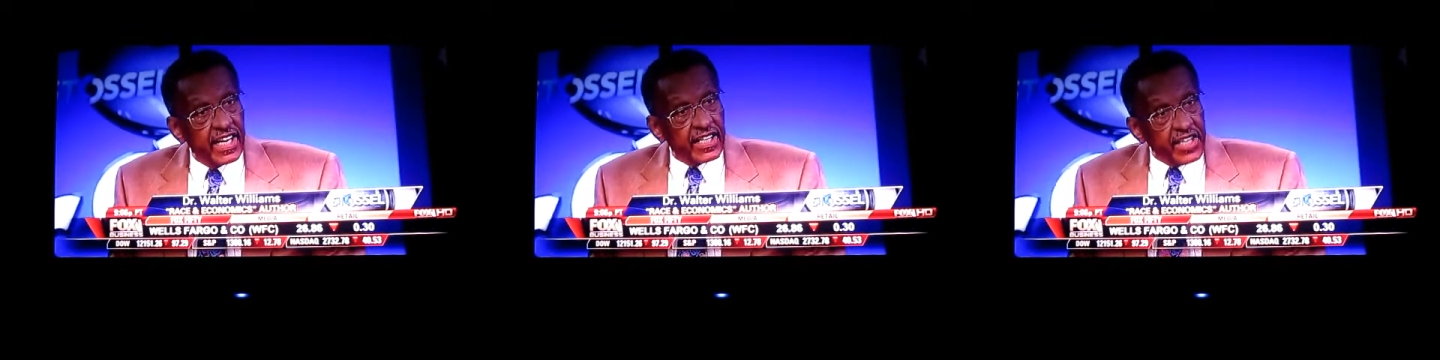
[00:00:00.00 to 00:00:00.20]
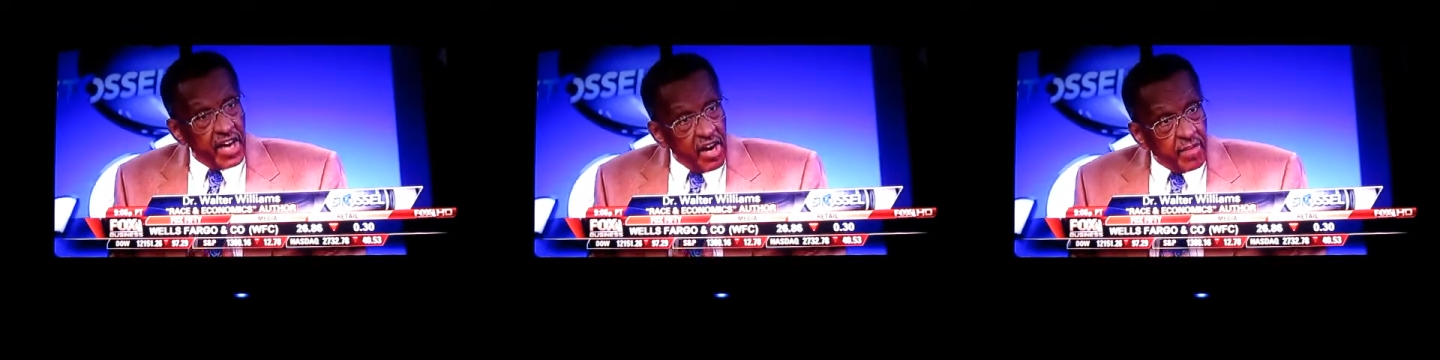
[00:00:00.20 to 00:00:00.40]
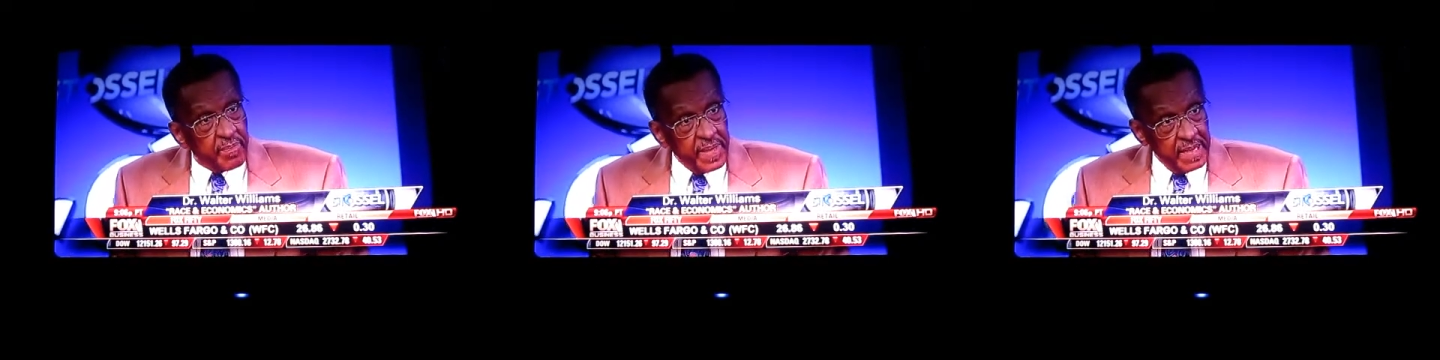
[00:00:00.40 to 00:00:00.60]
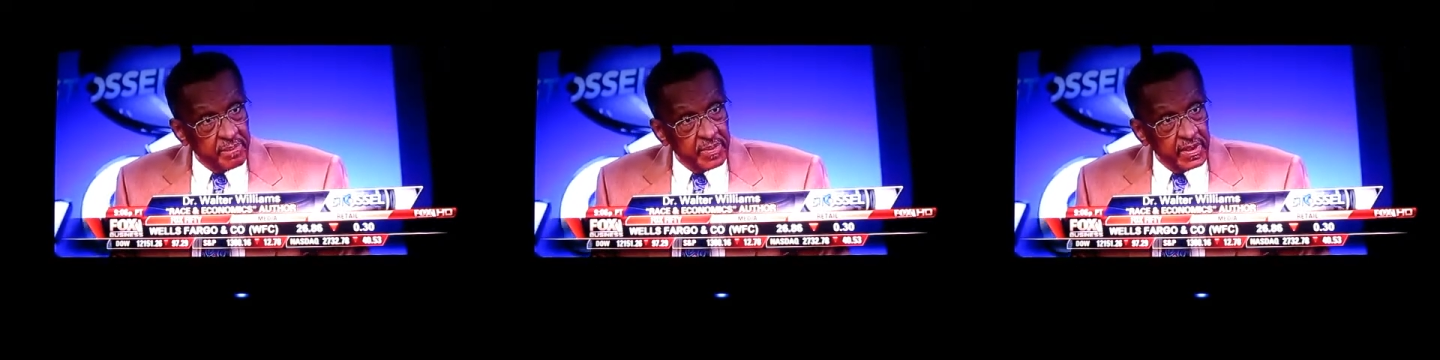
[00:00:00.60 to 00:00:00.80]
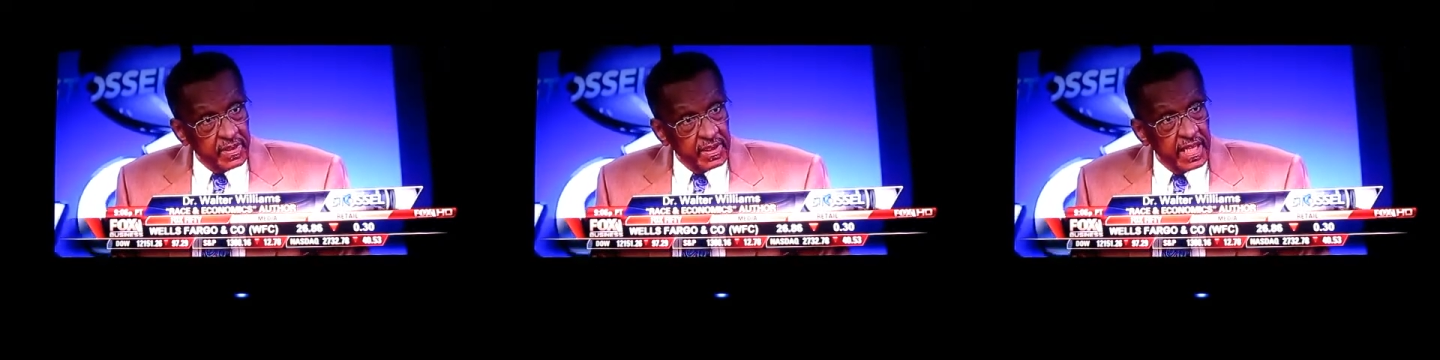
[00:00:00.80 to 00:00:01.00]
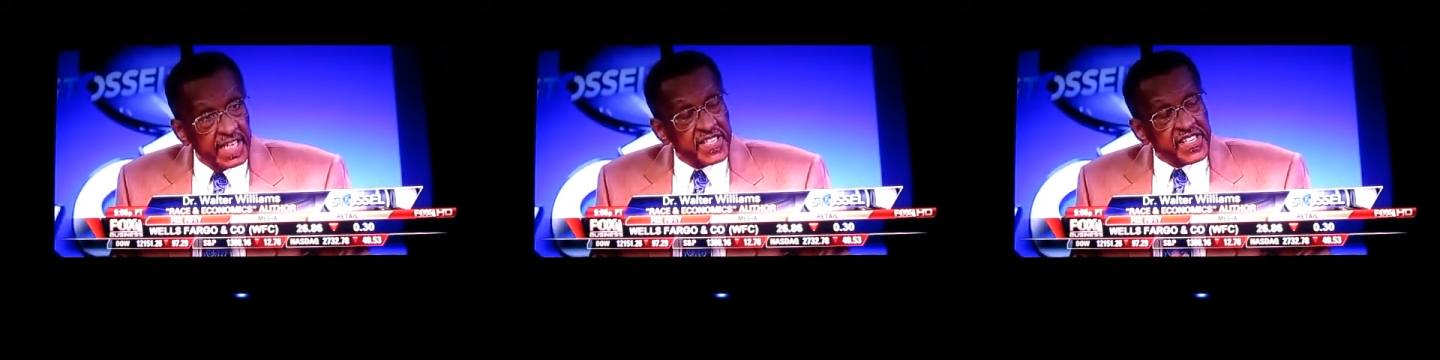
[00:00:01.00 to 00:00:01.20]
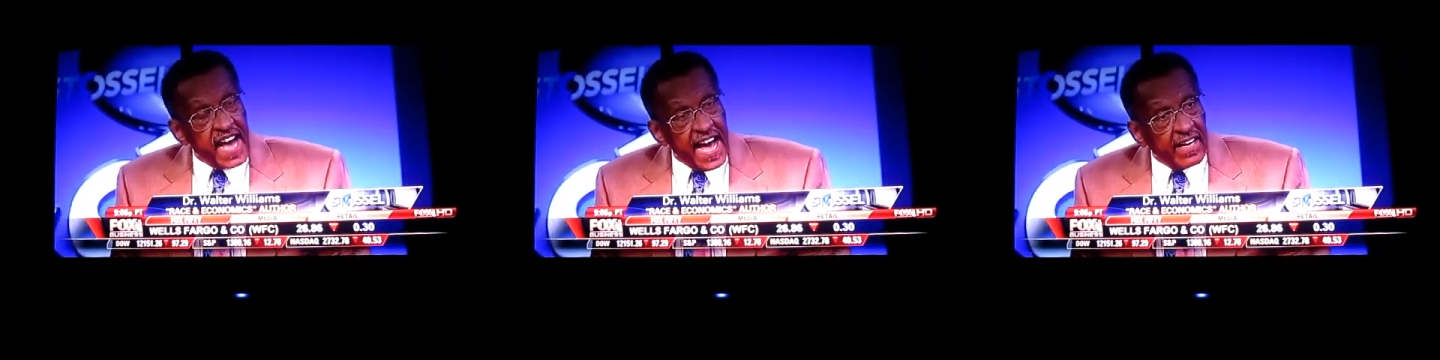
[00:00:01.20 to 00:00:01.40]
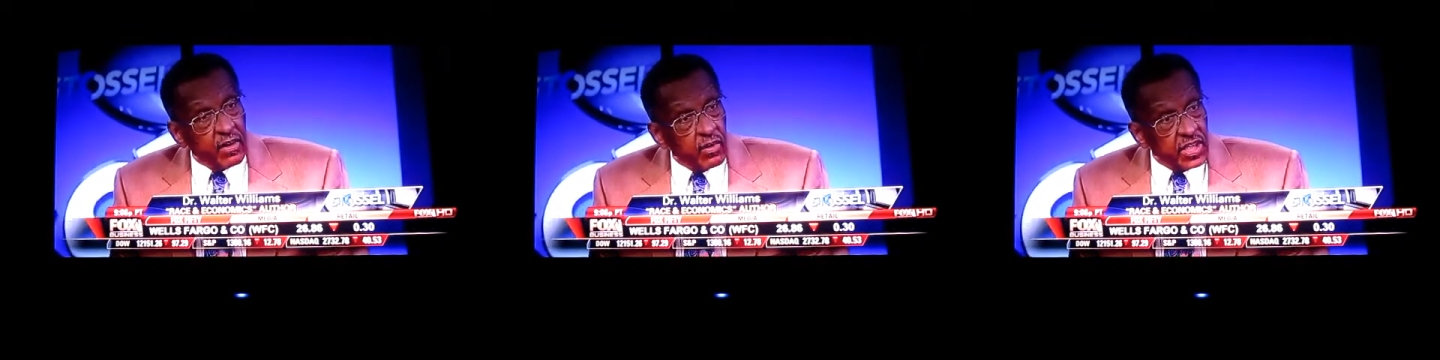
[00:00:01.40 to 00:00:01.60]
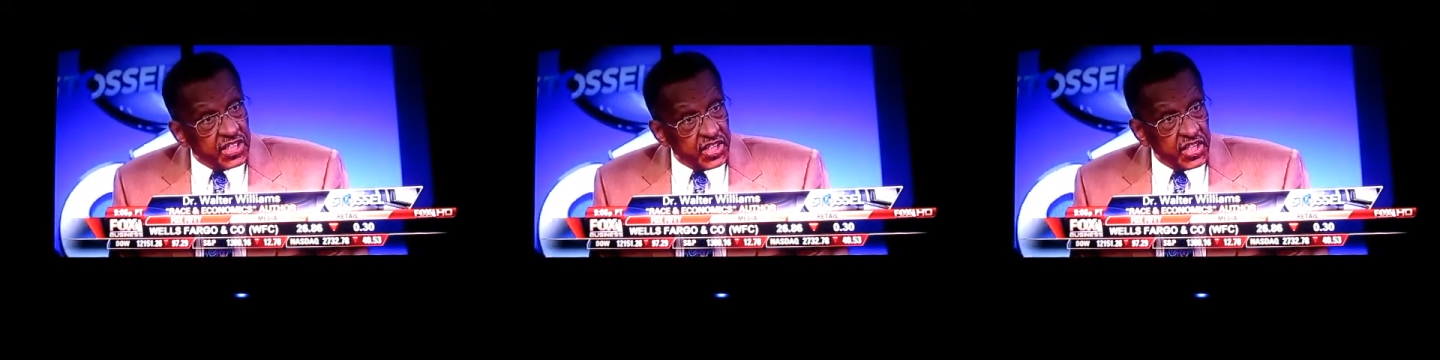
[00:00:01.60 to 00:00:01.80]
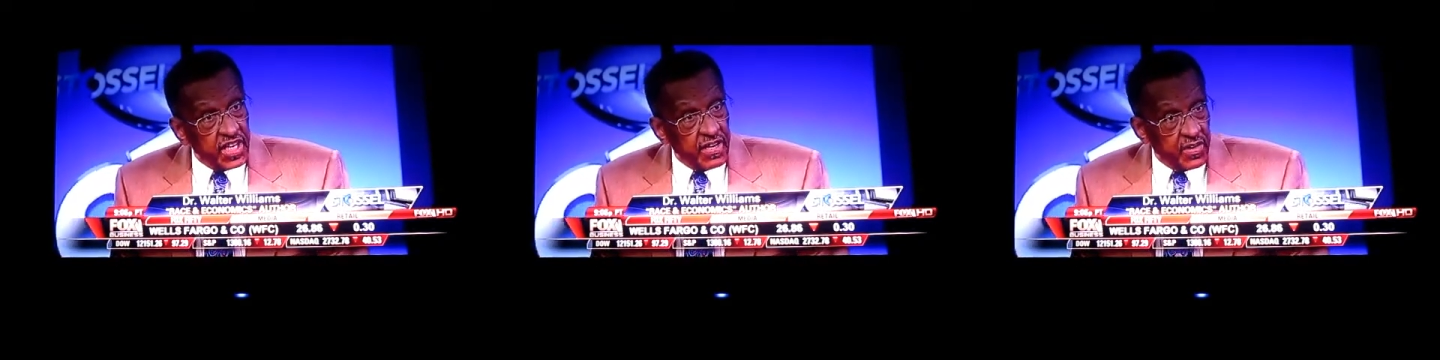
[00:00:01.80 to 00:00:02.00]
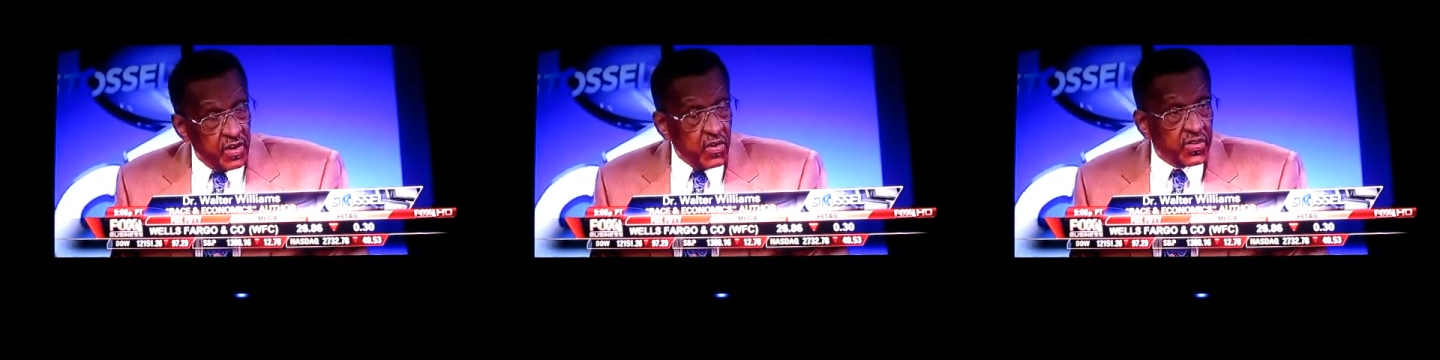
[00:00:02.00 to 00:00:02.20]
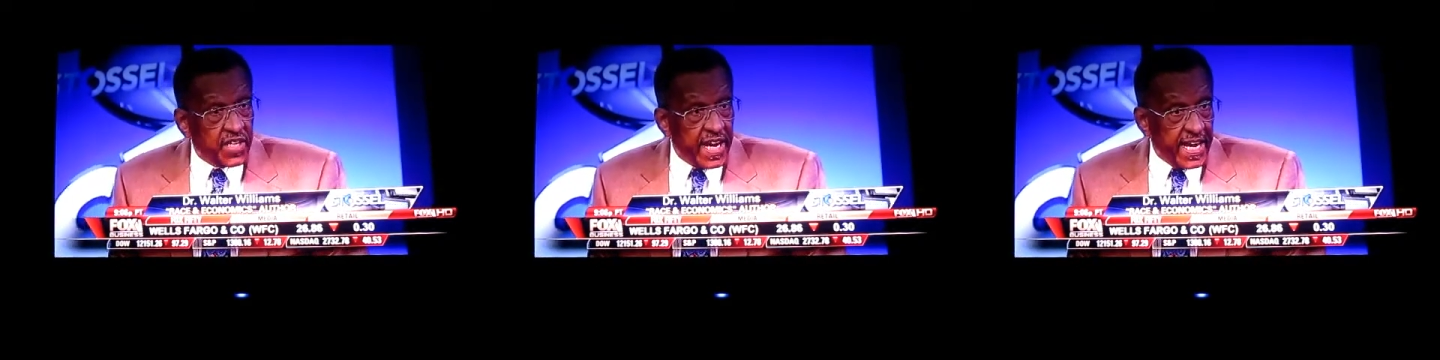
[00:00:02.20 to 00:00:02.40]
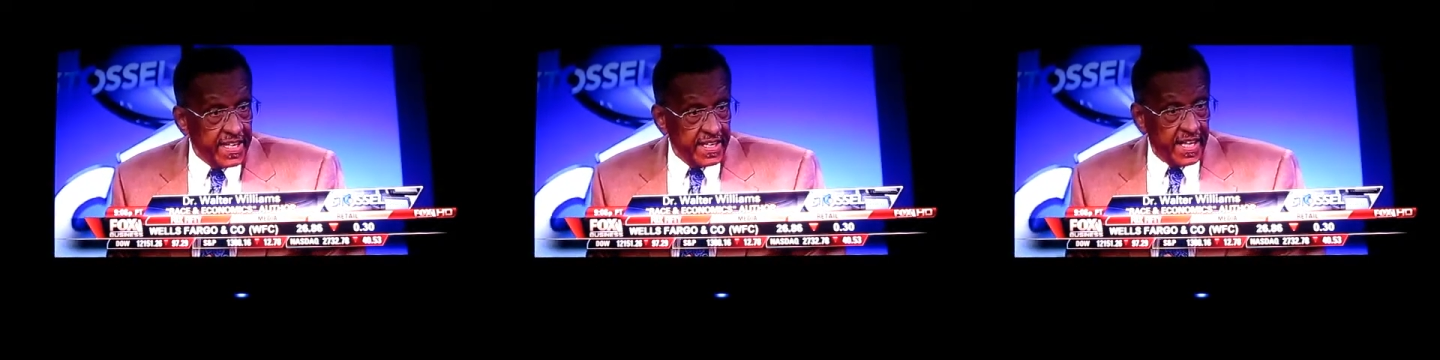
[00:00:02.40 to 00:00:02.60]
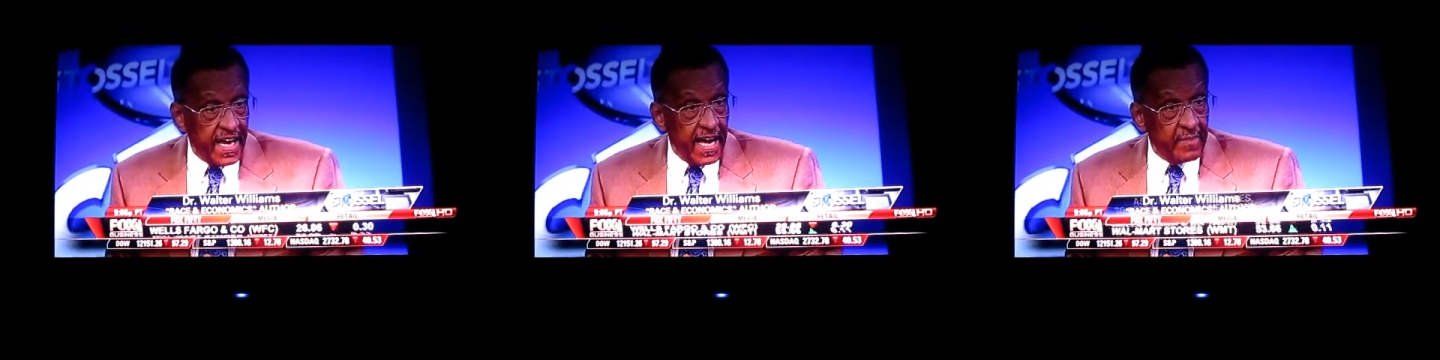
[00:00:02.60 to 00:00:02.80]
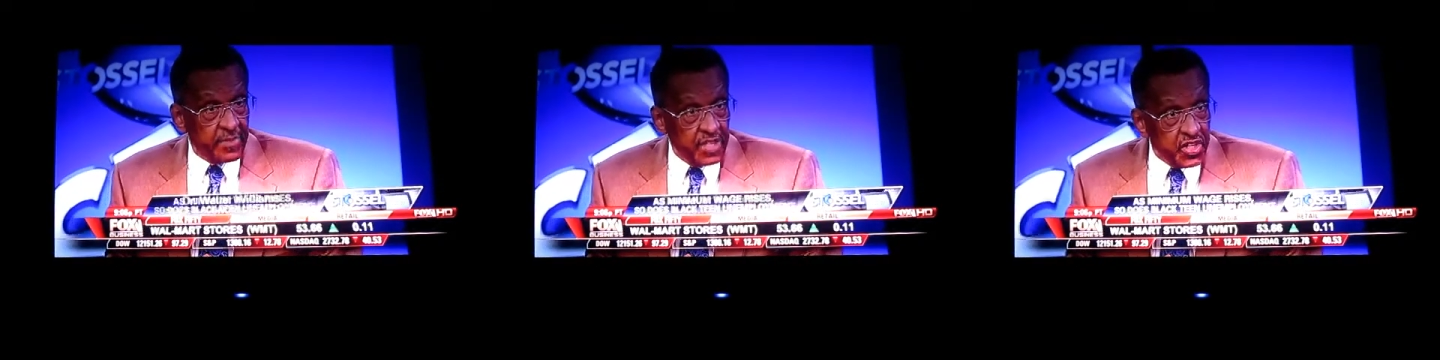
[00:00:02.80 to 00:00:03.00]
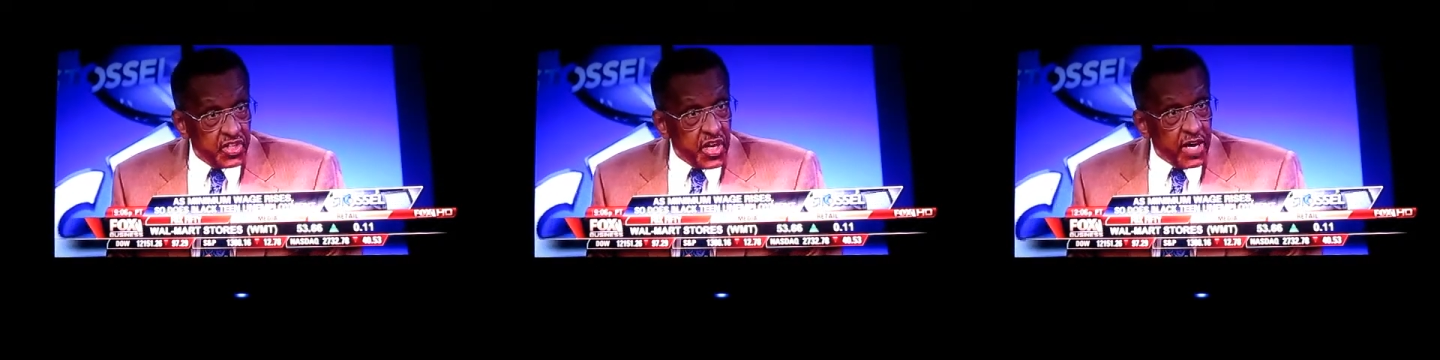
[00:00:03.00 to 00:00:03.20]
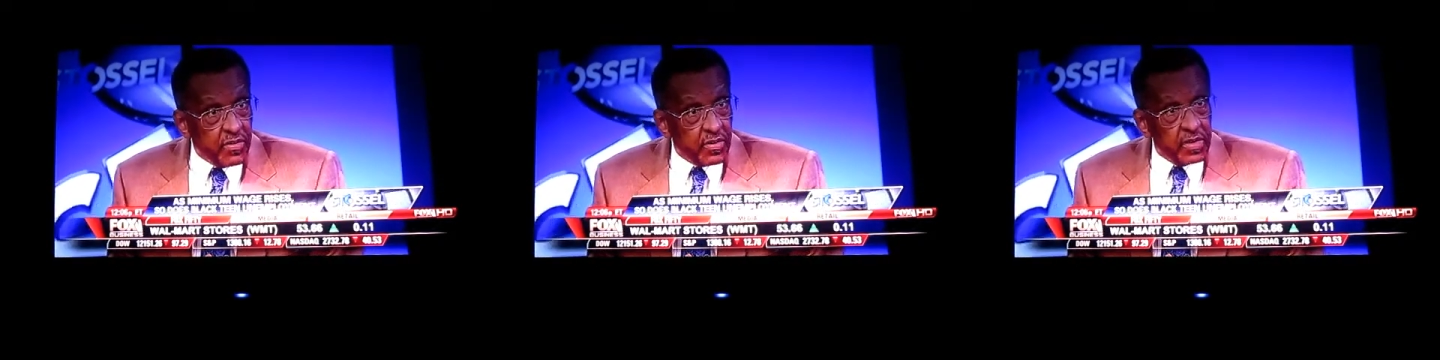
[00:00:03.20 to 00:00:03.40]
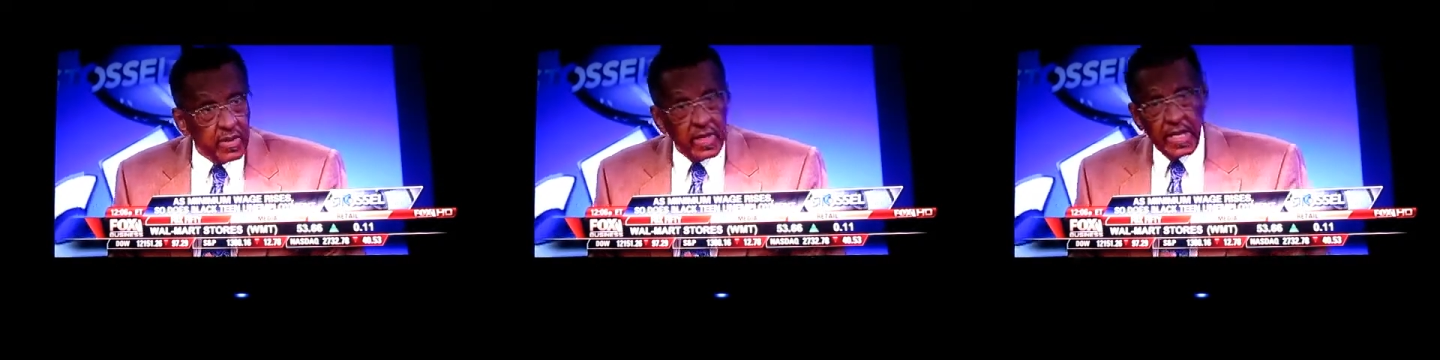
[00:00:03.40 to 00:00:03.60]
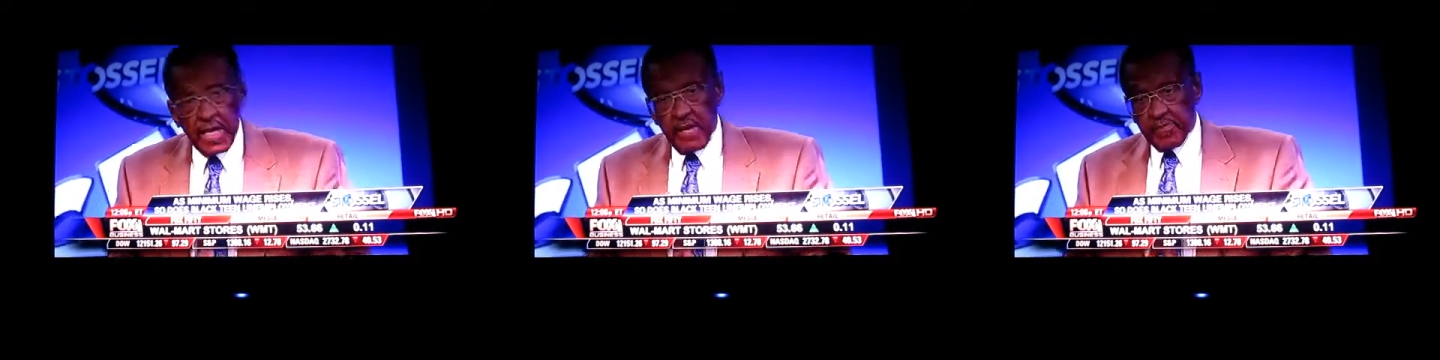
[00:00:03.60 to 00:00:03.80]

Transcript: young people not only share those handicaps in general,